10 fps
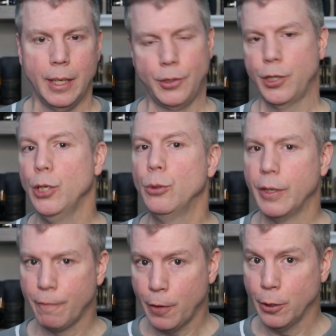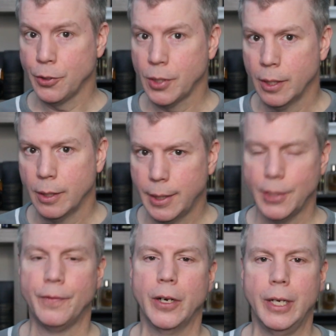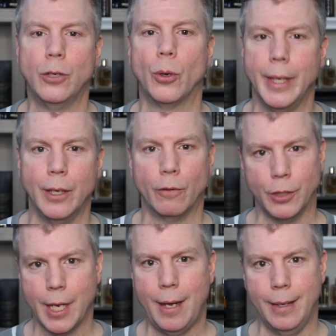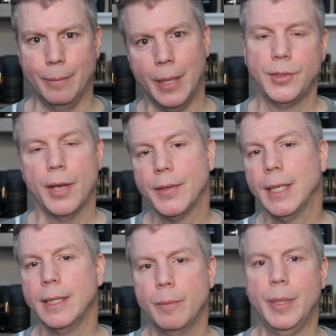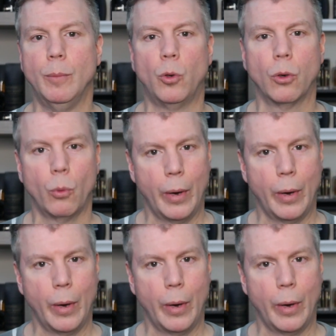It's cute at first, it gets very annoying over time. It's definitely a bit more